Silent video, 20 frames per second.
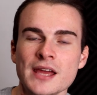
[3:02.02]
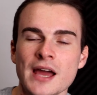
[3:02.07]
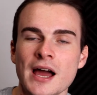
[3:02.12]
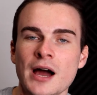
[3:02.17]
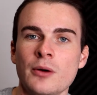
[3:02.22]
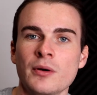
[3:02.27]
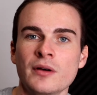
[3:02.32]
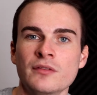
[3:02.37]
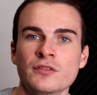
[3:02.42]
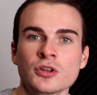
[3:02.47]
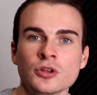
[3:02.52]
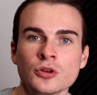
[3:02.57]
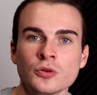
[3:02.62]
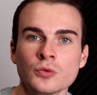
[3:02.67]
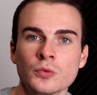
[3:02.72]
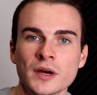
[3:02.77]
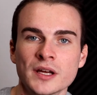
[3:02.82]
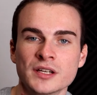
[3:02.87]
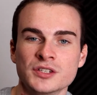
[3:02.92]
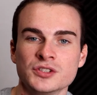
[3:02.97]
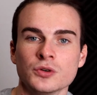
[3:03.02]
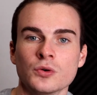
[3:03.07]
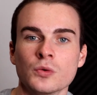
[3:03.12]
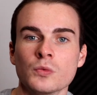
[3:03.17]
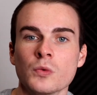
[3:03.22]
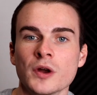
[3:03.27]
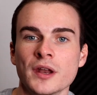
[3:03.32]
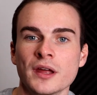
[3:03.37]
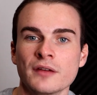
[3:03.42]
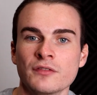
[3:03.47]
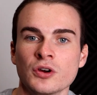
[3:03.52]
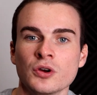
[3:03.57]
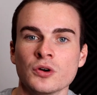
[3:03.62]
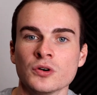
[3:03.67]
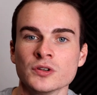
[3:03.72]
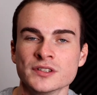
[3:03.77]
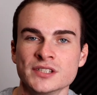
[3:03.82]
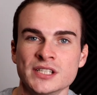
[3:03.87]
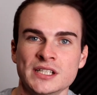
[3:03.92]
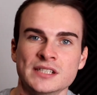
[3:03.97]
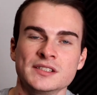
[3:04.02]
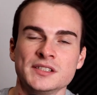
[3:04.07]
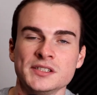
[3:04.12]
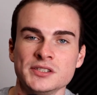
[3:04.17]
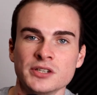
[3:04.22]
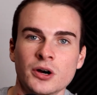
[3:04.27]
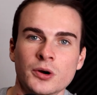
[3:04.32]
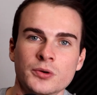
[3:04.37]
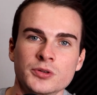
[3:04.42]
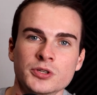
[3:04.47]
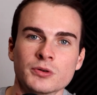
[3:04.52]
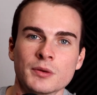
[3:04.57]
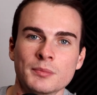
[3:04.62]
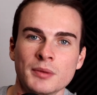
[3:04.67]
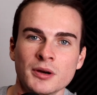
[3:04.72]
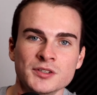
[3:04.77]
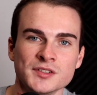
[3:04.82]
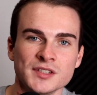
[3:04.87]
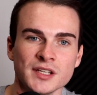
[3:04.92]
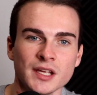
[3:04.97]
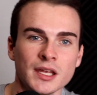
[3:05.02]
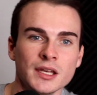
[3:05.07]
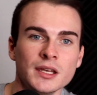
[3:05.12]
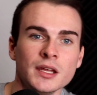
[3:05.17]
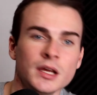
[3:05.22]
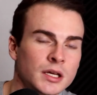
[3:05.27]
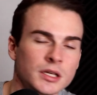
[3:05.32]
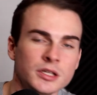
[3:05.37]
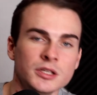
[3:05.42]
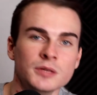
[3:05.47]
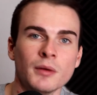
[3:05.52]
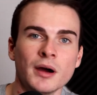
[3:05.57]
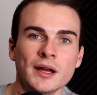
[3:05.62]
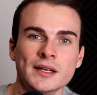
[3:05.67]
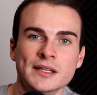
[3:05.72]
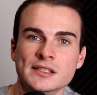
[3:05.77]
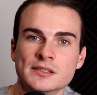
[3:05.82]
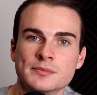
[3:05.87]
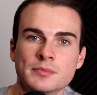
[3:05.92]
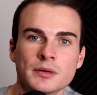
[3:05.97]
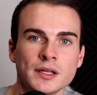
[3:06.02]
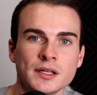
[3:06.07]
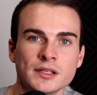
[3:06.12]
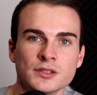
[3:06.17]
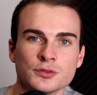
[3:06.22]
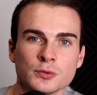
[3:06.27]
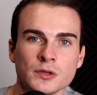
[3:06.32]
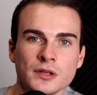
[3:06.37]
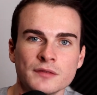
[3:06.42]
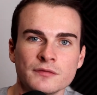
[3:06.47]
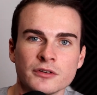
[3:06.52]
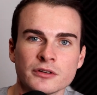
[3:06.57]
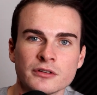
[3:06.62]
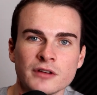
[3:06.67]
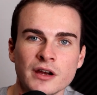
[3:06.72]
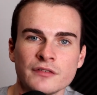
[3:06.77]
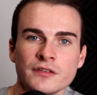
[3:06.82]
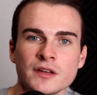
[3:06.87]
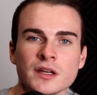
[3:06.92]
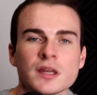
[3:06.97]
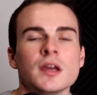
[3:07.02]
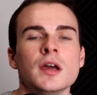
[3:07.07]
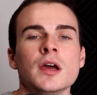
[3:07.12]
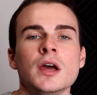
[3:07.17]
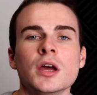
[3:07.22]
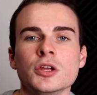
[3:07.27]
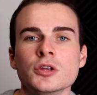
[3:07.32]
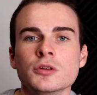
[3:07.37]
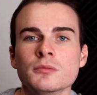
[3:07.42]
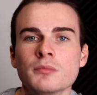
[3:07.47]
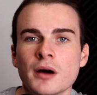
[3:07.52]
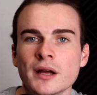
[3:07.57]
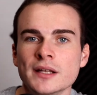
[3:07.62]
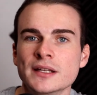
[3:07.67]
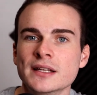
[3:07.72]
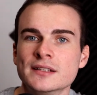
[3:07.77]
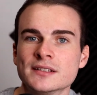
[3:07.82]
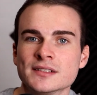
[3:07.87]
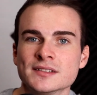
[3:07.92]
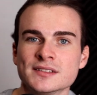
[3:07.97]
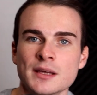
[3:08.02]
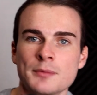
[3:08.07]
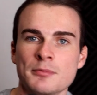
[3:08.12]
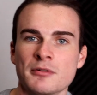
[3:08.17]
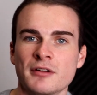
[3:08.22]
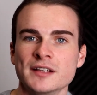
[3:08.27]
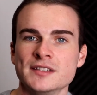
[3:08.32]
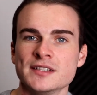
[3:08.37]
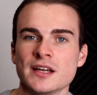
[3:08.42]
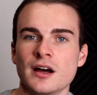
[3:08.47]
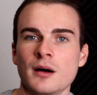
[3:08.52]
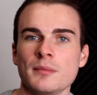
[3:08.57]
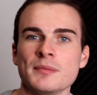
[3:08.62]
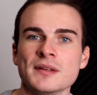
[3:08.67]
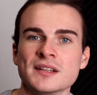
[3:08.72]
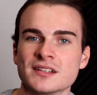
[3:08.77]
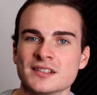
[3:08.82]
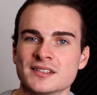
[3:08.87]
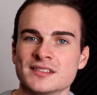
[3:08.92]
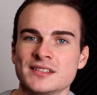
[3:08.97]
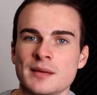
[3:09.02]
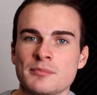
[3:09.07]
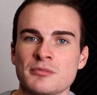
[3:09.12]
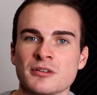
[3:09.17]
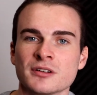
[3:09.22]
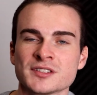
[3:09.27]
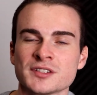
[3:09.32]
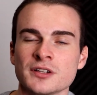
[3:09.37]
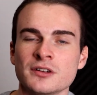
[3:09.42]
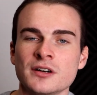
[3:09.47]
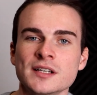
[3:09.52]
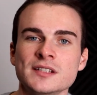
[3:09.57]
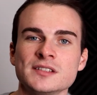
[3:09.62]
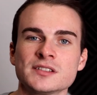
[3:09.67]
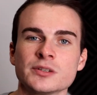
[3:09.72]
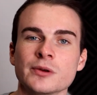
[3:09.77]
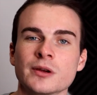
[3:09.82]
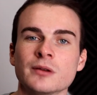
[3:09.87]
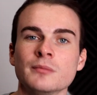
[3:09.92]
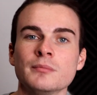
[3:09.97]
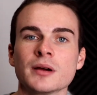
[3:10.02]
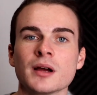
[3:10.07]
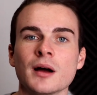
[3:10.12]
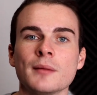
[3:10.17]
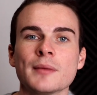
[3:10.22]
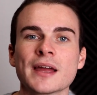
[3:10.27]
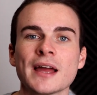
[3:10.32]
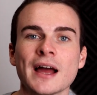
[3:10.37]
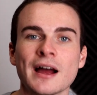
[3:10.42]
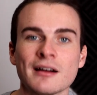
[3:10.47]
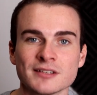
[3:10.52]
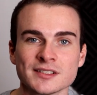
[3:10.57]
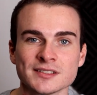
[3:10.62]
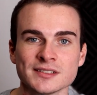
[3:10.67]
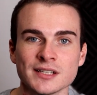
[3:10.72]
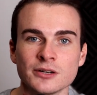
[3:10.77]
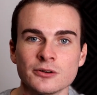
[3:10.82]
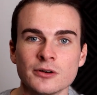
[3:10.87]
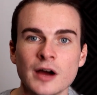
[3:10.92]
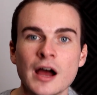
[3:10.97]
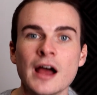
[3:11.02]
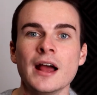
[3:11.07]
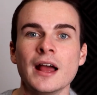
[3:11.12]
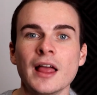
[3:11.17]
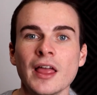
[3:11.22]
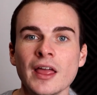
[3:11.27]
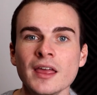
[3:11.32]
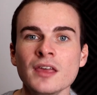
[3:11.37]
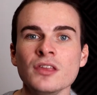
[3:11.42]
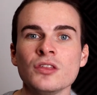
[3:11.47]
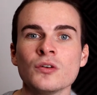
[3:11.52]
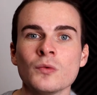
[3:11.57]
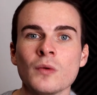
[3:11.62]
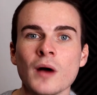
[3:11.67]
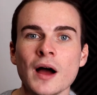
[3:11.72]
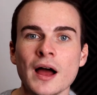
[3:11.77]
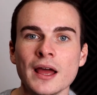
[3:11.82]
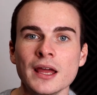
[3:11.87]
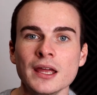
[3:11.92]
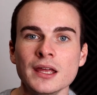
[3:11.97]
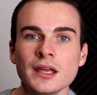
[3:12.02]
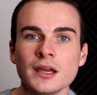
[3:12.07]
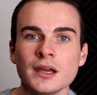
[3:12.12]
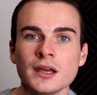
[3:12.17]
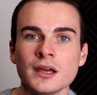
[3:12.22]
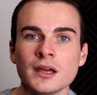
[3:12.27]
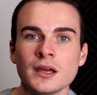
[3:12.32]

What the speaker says: however you wish or whatever content style you are posting in. You might need to put it into an infographic. You might need to separate it up into separate slides so it can become a carousel. Either way,